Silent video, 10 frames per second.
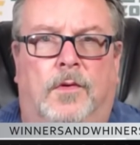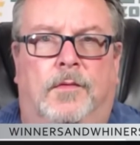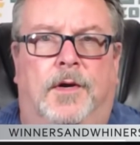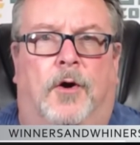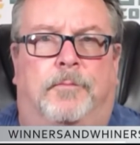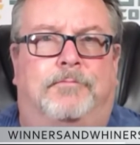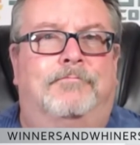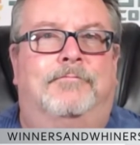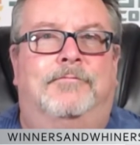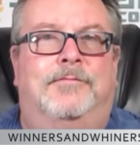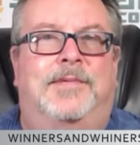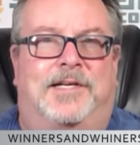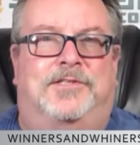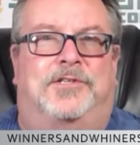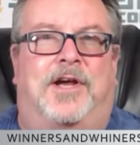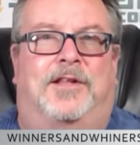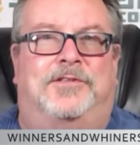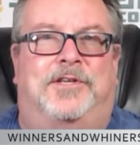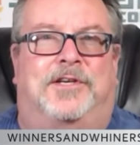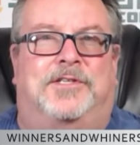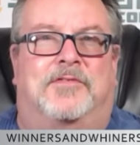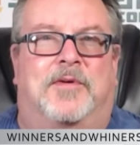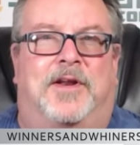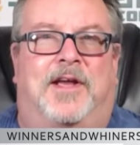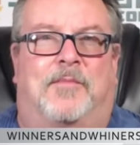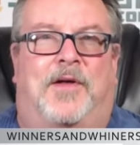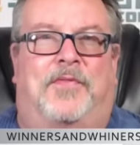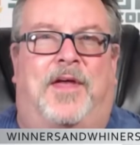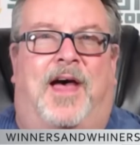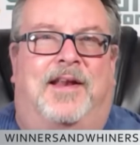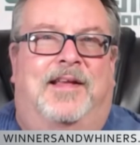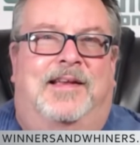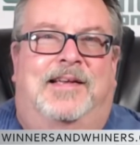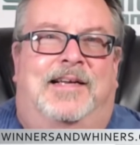Nope, it's the shallow six, everybody. How about that?